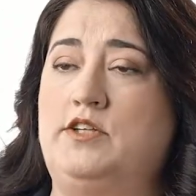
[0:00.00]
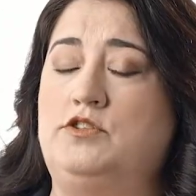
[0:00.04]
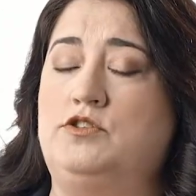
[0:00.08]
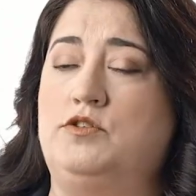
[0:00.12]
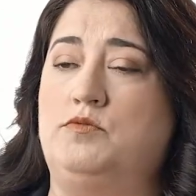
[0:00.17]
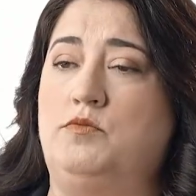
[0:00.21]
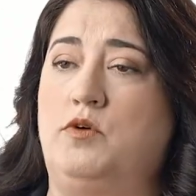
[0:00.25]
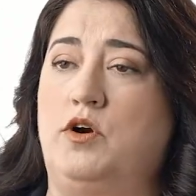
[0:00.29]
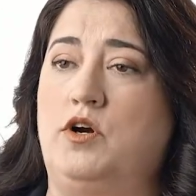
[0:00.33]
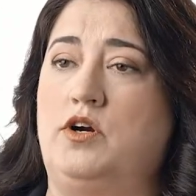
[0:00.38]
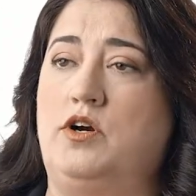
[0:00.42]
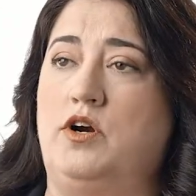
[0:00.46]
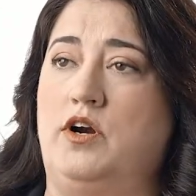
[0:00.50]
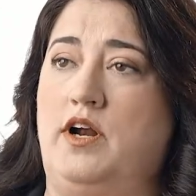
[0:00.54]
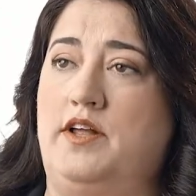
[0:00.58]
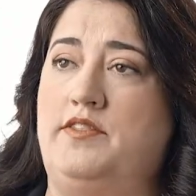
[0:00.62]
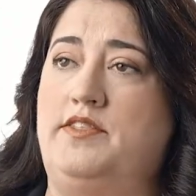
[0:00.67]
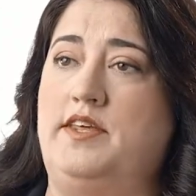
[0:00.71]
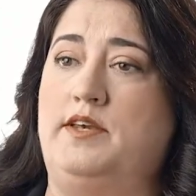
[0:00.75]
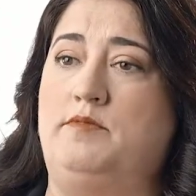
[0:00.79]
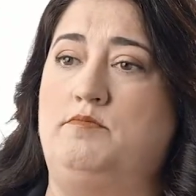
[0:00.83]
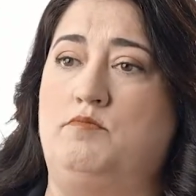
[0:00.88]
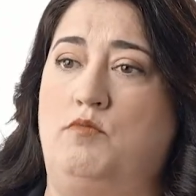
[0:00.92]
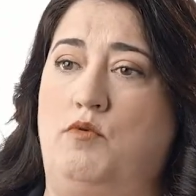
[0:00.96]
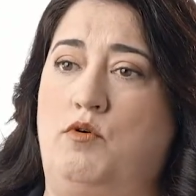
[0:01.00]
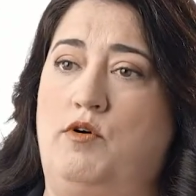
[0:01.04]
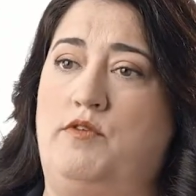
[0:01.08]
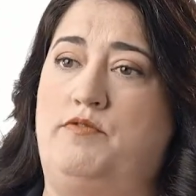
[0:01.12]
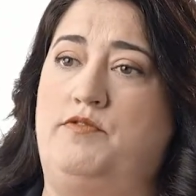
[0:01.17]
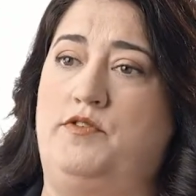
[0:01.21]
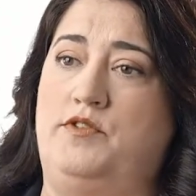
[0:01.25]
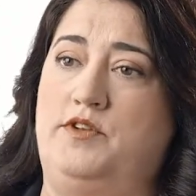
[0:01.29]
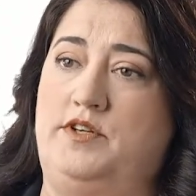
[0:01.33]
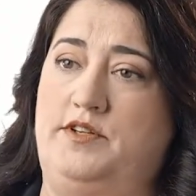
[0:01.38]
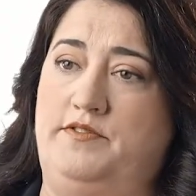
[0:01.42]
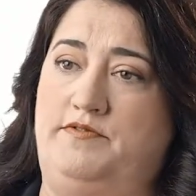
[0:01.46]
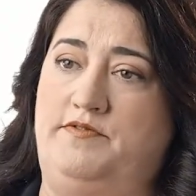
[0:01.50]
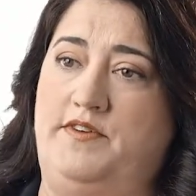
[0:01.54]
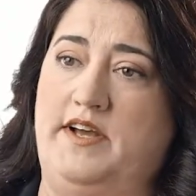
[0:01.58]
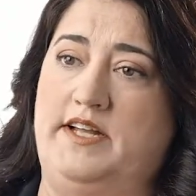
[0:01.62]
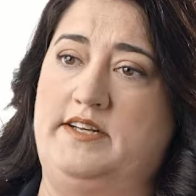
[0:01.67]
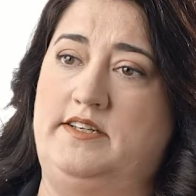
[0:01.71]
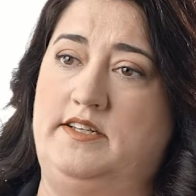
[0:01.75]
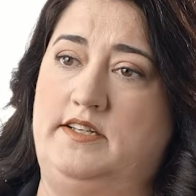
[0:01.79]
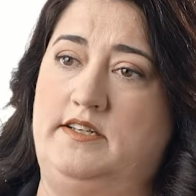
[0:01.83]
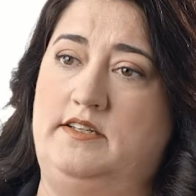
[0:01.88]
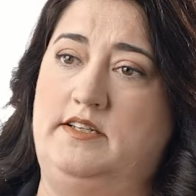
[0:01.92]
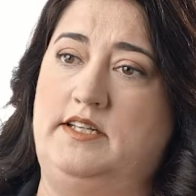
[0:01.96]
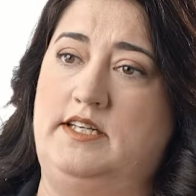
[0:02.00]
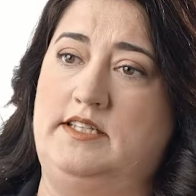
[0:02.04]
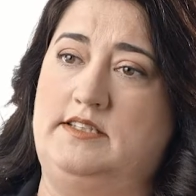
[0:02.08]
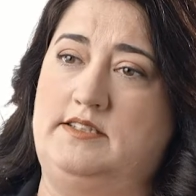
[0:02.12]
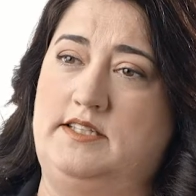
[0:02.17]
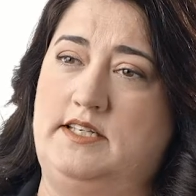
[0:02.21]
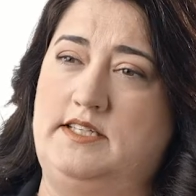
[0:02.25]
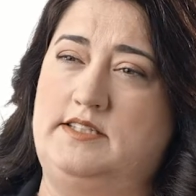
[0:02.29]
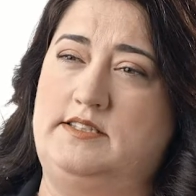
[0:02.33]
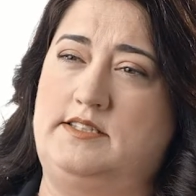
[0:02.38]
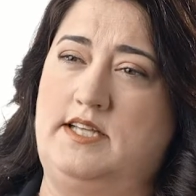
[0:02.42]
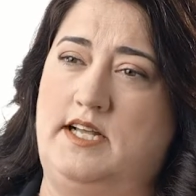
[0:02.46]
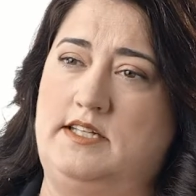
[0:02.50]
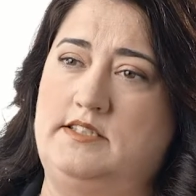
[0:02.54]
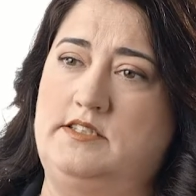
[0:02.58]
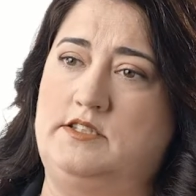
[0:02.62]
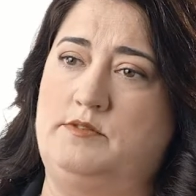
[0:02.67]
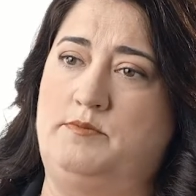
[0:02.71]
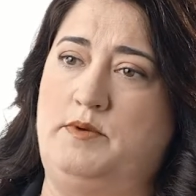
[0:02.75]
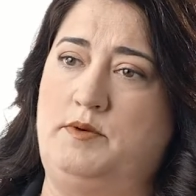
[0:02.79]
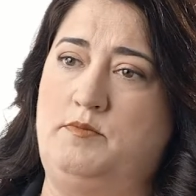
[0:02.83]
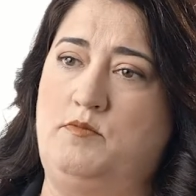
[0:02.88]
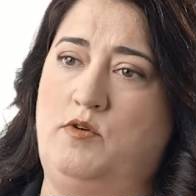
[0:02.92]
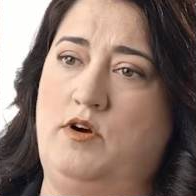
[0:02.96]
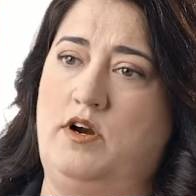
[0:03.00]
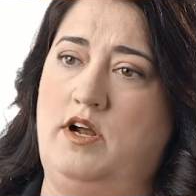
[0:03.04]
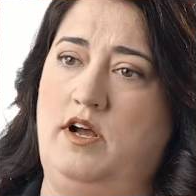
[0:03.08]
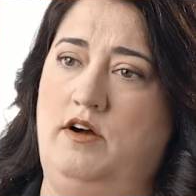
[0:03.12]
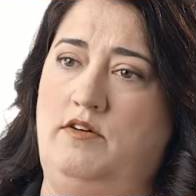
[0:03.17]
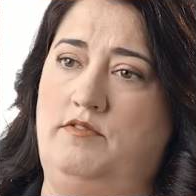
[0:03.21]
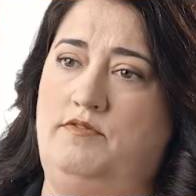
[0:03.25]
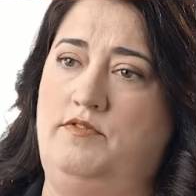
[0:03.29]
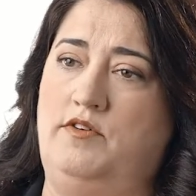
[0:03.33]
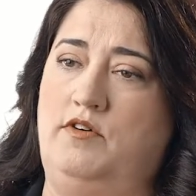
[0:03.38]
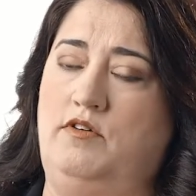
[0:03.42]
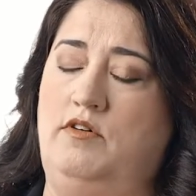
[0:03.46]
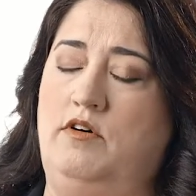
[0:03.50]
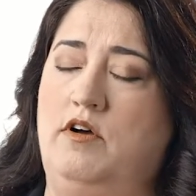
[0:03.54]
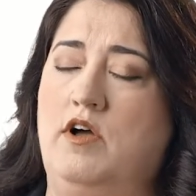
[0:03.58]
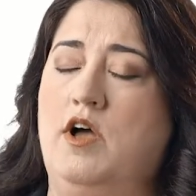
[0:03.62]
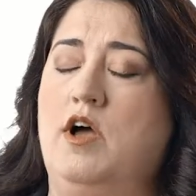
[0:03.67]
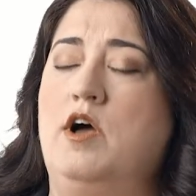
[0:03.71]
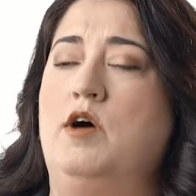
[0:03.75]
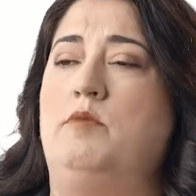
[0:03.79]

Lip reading: injured worker, I think more for the defendant, it tends to be more helpful.